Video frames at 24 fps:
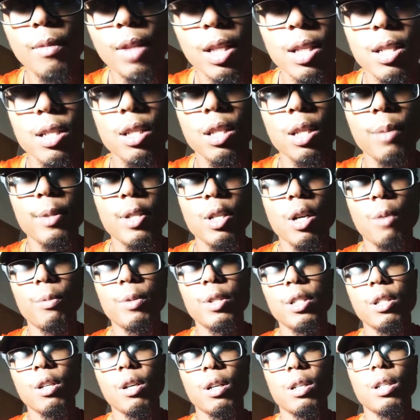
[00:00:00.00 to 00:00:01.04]
So let me know. I want
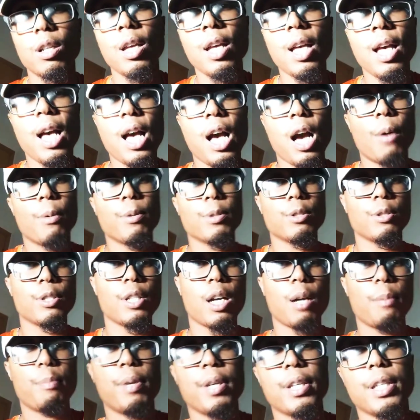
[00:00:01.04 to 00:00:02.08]
to know
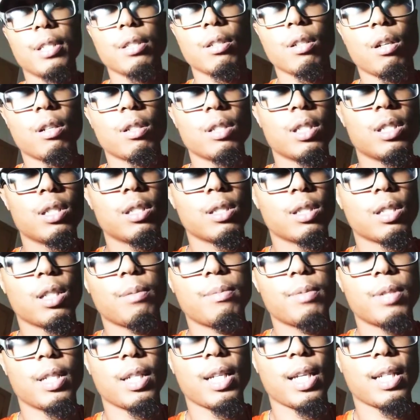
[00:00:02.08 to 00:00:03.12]
your opinion on this
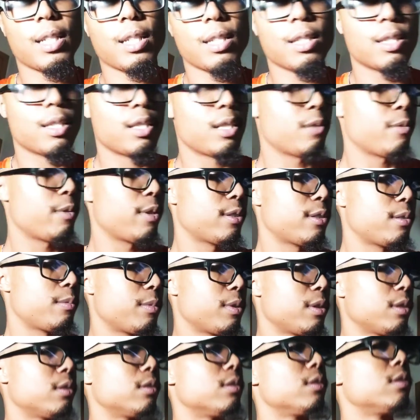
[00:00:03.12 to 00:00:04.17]
subject. I think it's interesting, man.